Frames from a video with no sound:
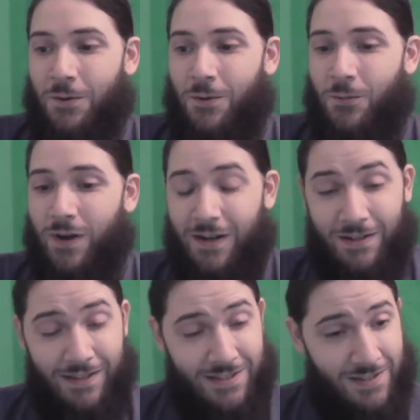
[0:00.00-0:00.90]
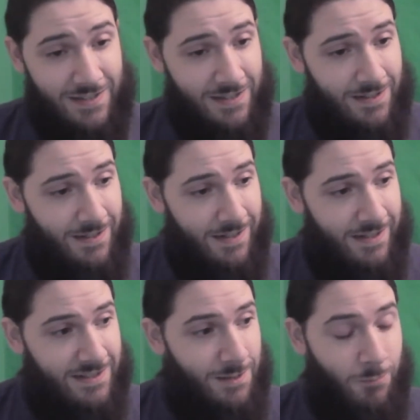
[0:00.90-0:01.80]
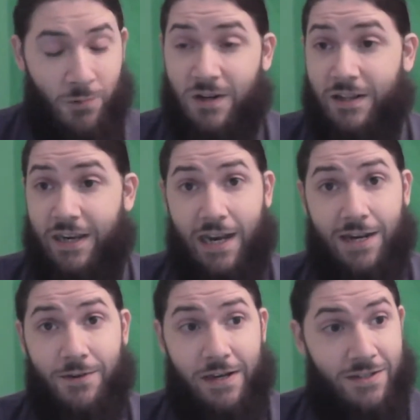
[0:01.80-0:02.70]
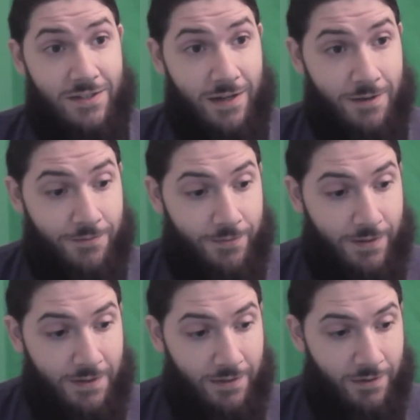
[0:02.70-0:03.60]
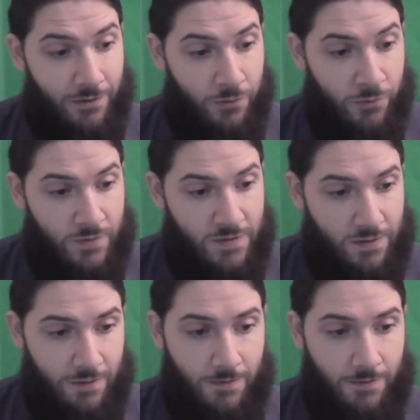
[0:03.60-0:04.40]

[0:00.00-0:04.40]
Well, it's some really heavy stuff in the news.